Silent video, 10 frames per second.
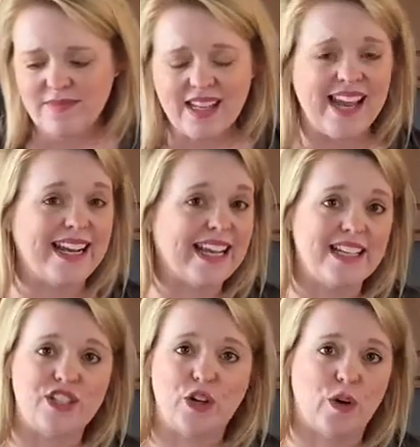And again,
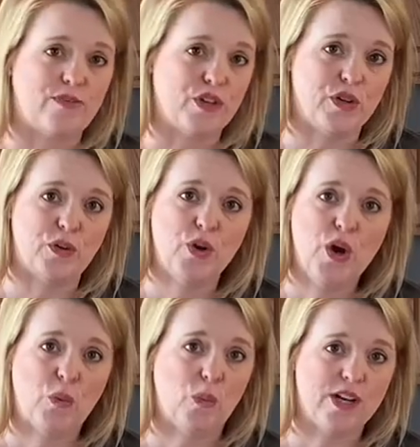so if you
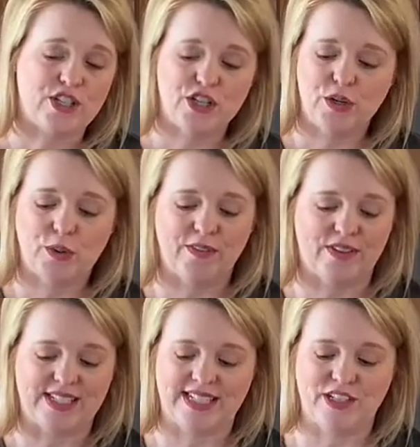want to, if
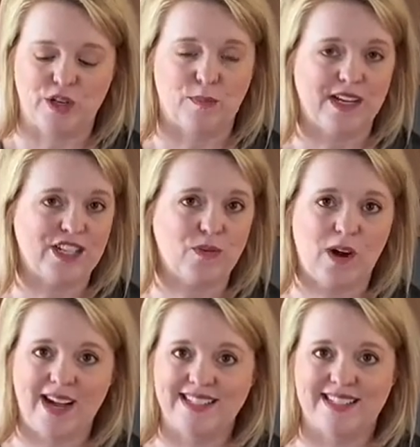it's in your budget wise,